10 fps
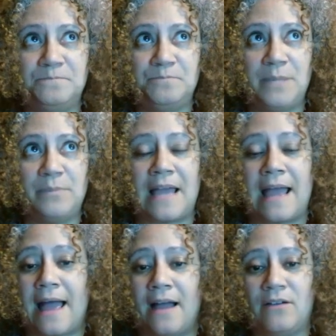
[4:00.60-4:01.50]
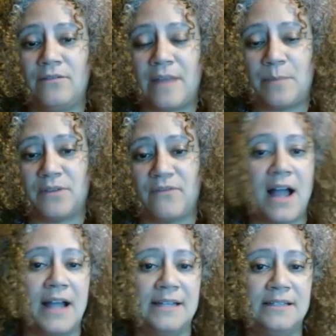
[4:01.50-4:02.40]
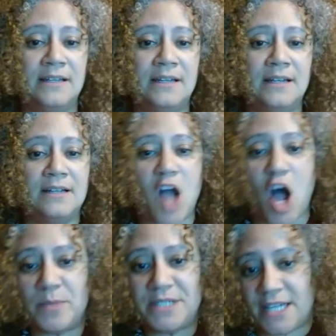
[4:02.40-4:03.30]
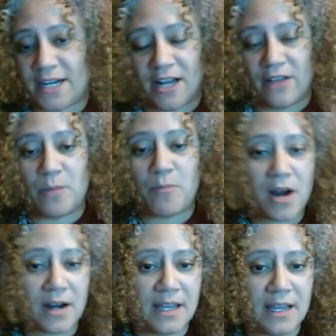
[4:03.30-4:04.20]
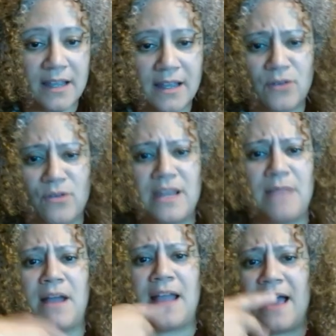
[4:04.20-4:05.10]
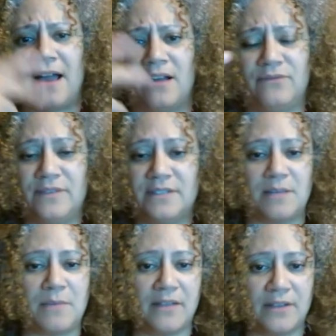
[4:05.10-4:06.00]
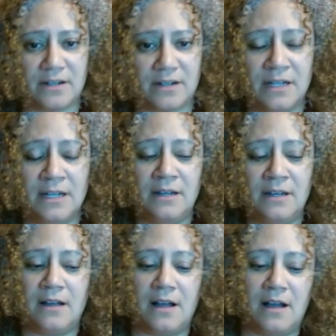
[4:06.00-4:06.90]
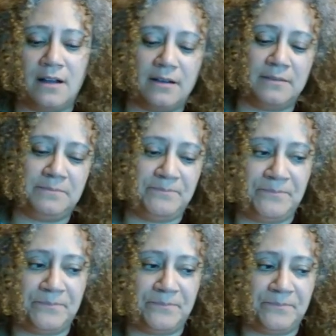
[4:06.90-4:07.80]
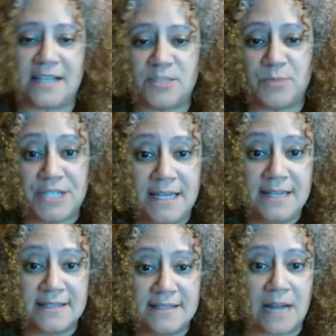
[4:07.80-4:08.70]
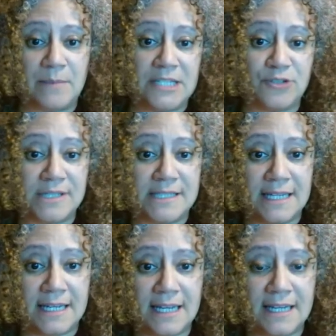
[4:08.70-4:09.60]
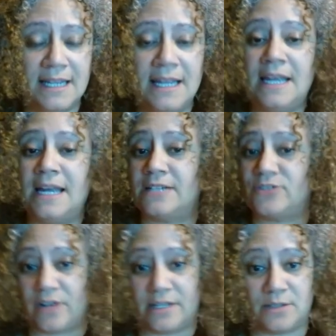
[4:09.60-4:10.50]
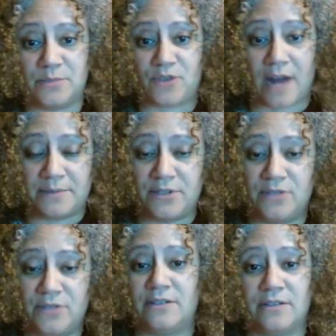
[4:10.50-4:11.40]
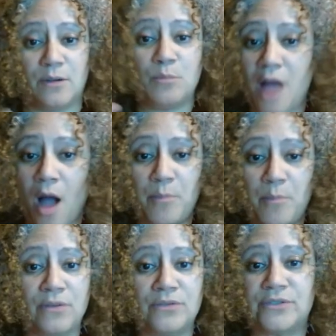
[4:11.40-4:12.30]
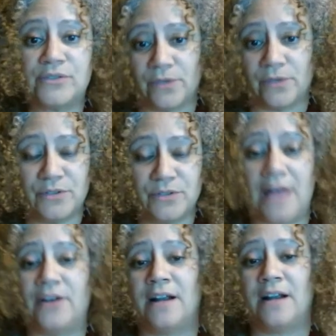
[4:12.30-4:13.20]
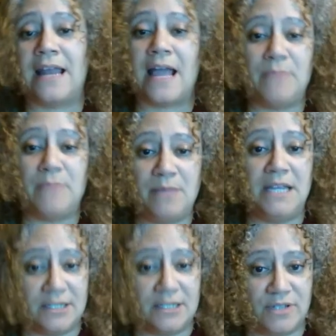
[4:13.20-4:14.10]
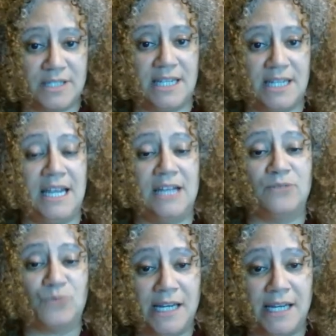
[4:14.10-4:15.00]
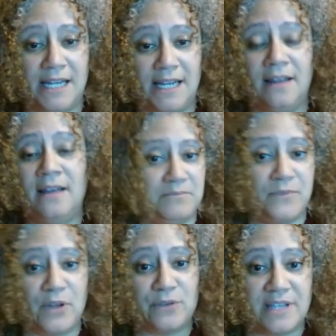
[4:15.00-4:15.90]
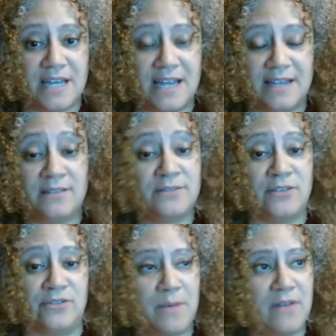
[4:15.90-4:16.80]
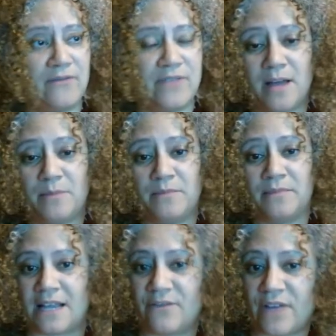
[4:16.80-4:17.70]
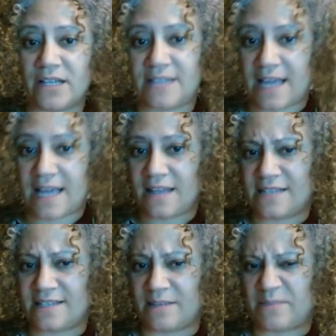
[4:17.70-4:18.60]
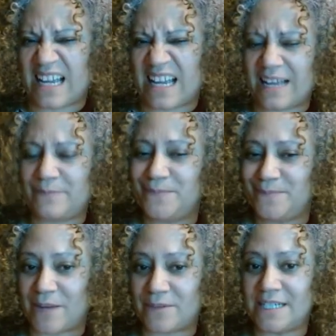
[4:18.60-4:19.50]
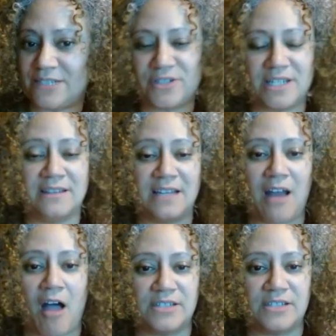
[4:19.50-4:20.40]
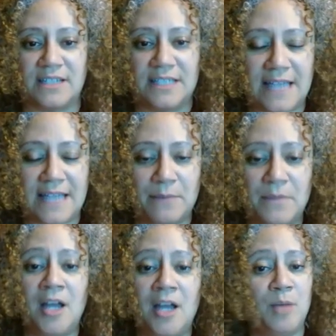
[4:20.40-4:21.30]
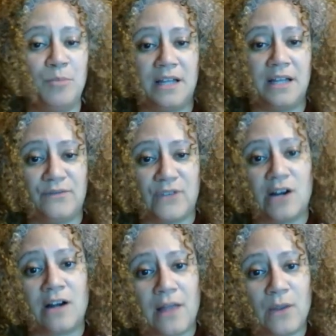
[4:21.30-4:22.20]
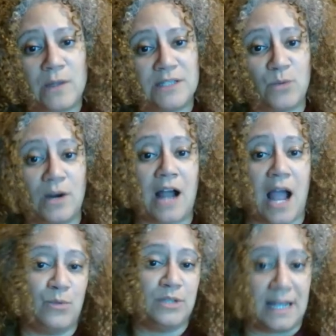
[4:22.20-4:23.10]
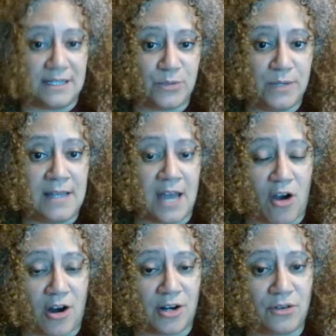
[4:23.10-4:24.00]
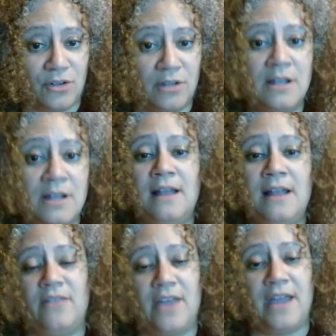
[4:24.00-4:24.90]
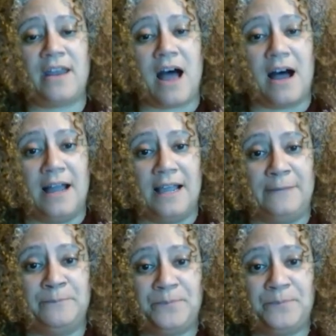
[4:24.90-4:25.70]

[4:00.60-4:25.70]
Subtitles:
people that provide commentary on the market, or they might have some other expertise that I'm interested in. And so I subscribe to either their blog post or newsletter, and I may be interested in reading those things. So some of them, like if I look at the headlines, I'm like, I'm not really interested, then I'll just delete them. But if there are other ones where I would like to read that article, then I